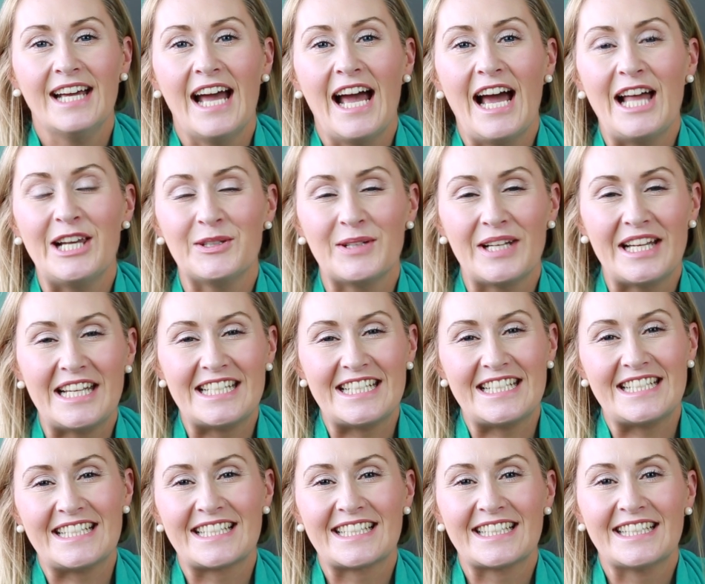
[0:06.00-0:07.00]
Hello
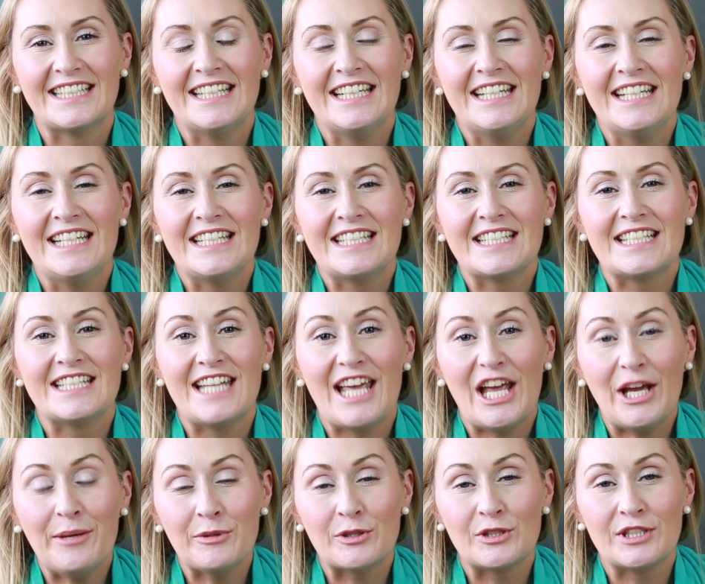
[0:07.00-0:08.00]
ladies,
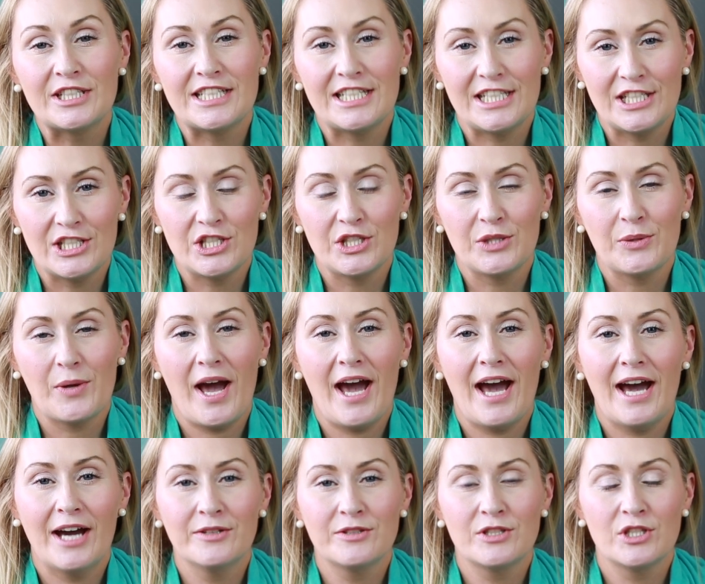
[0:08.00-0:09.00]
today I'm going to teach you
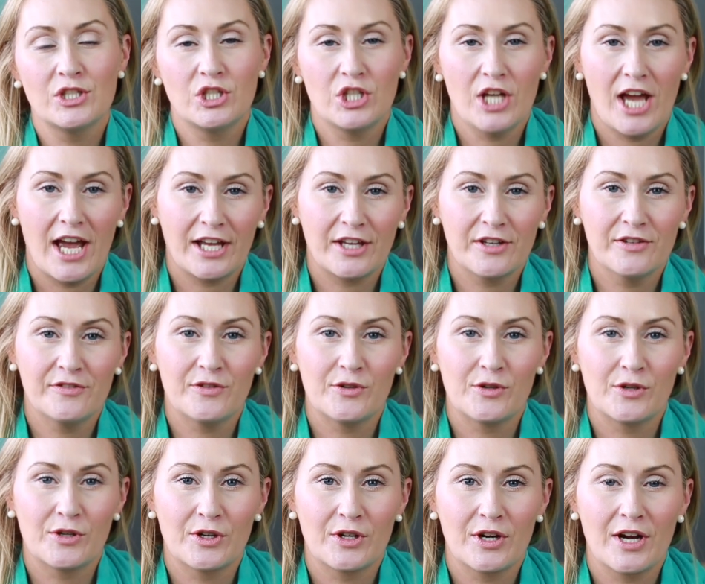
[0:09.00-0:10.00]
how to check
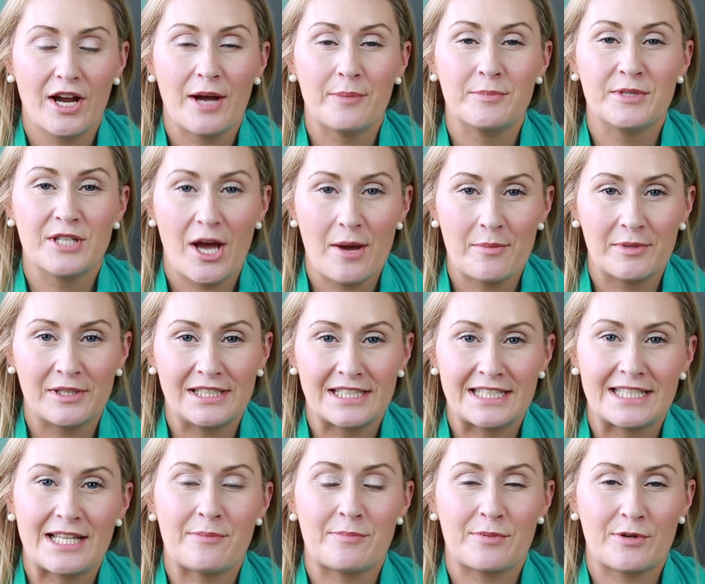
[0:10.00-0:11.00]
for abdominal
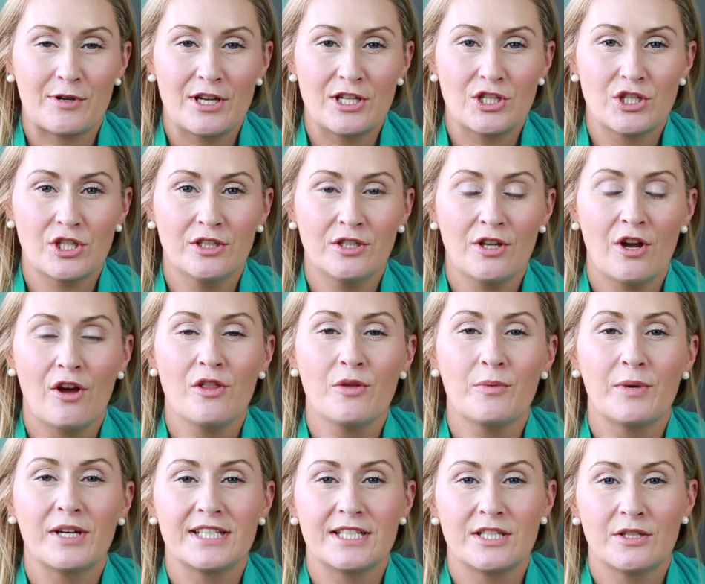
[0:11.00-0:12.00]
separation,
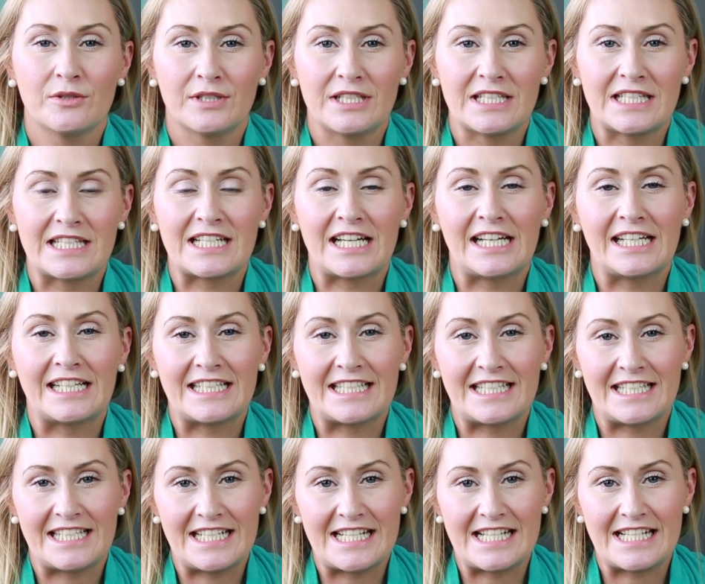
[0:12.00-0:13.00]
otherwise known as
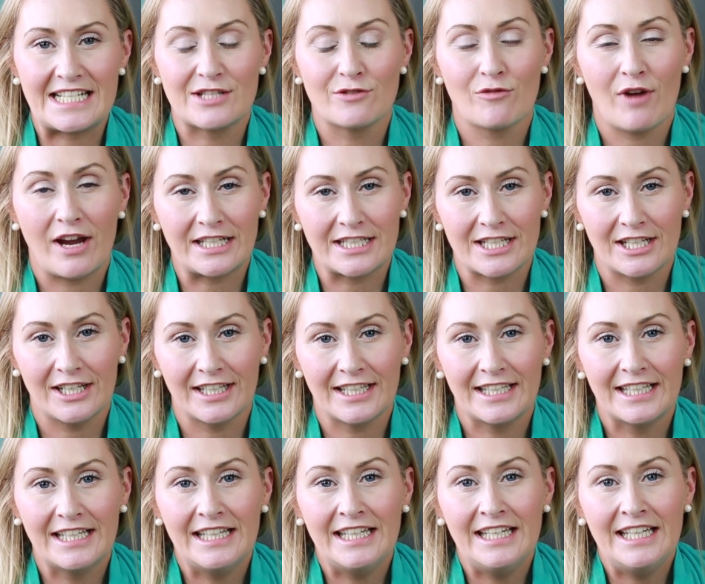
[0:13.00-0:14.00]
diastasis
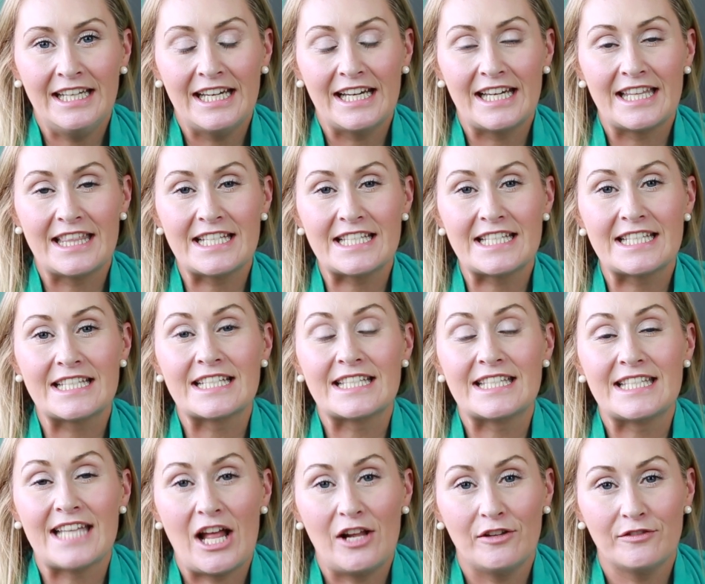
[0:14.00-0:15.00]
recti. And this is a
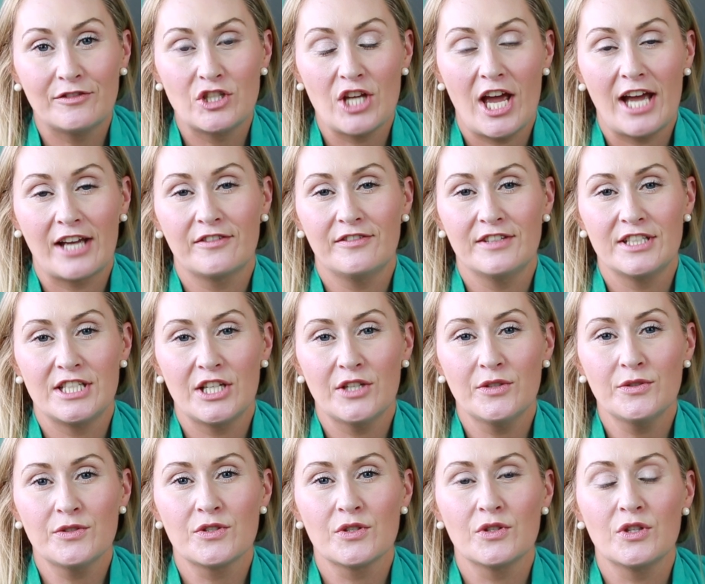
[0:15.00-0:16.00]
self-check
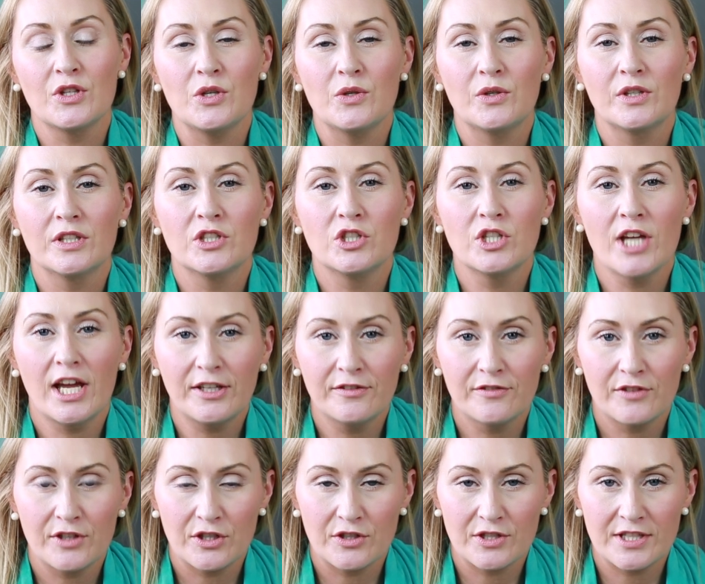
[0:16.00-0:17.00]
video so that you can
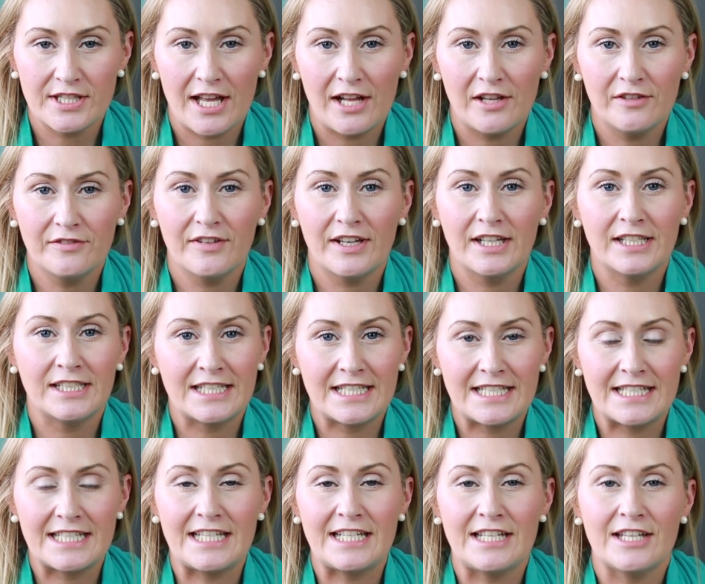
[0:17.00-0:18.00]
check for yourself and
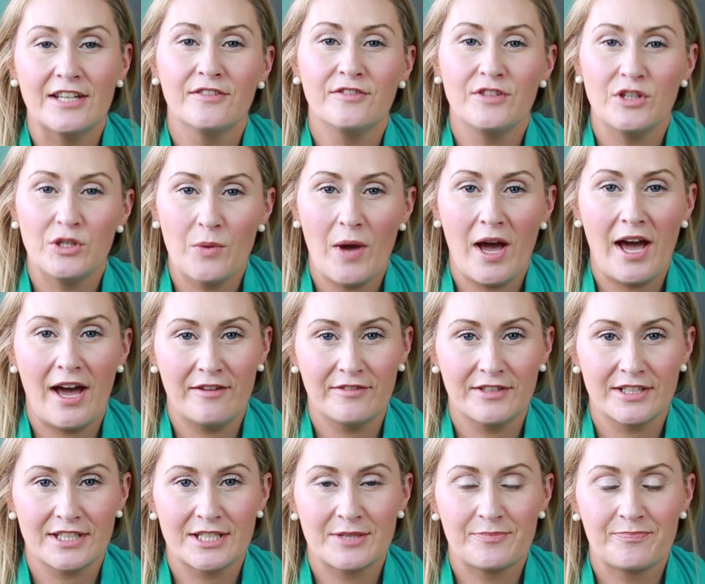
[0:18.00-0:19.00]
see if you have
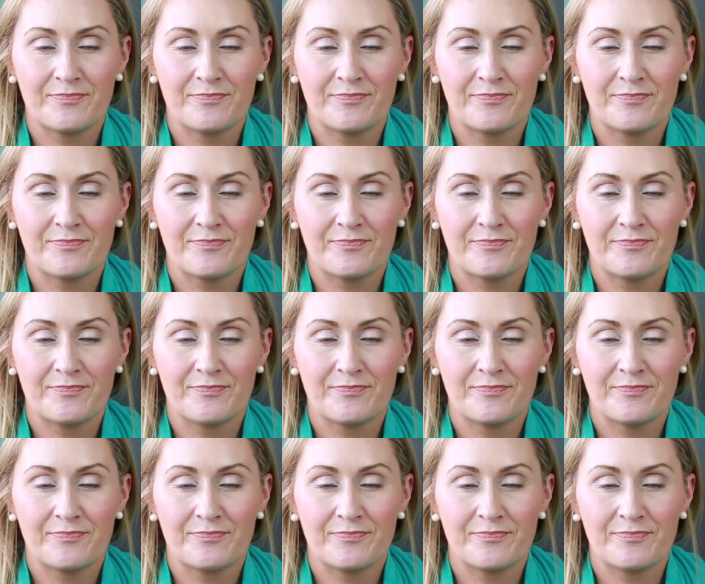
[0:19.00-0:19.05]
it.